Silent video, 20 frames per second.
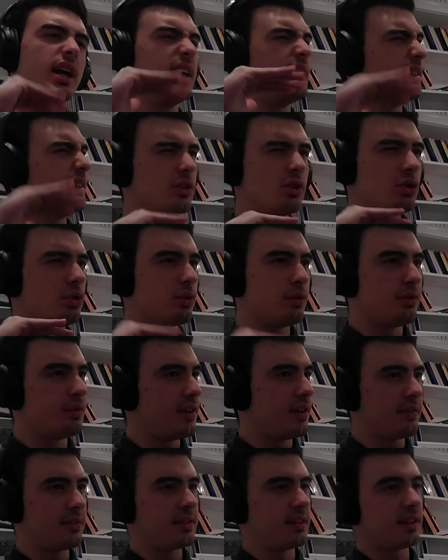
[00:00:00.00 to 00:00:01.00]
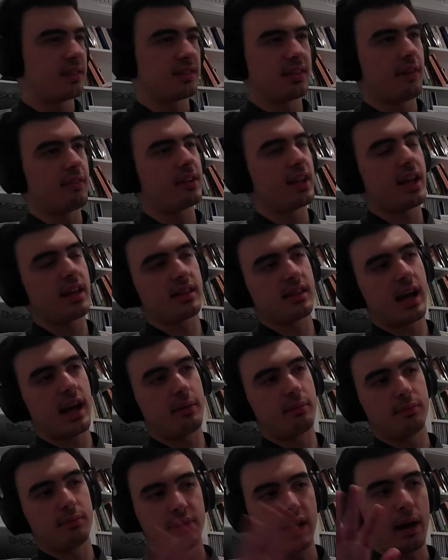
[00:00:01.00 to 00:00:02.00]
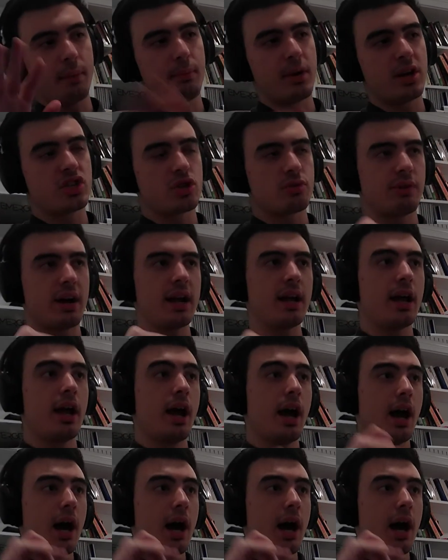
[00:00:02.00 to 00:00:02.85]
He doesn't do fifth, sixth, seven, eight, not much, right?